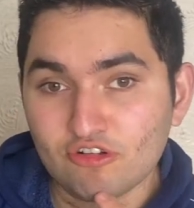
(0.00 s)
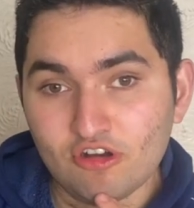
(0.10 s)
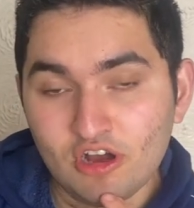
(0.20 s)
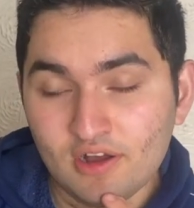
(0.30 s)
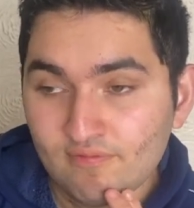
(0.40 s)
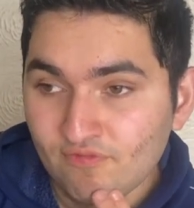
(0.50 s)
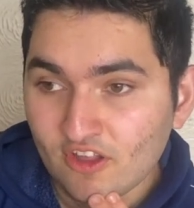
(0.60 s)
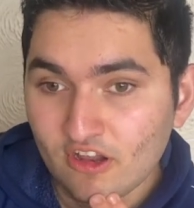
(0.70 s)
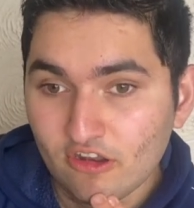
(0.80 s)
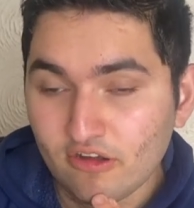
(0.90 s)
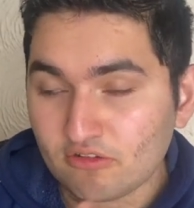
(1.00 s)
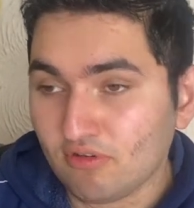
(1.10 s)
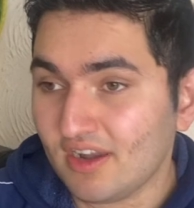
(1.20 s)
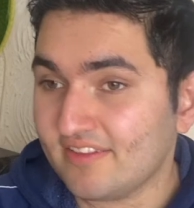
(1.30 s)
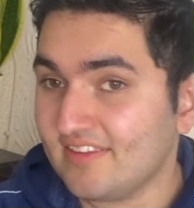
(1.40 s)
got a lot of
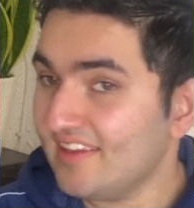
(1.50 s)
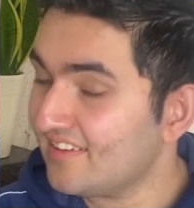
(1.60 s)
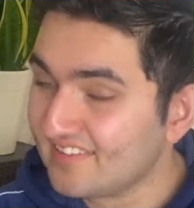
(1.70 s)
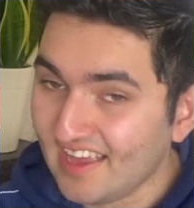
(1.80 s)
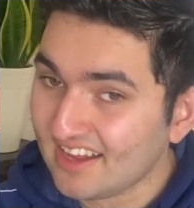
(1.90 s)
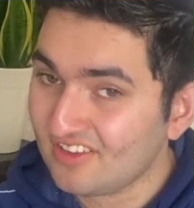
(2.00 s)
quality and attack.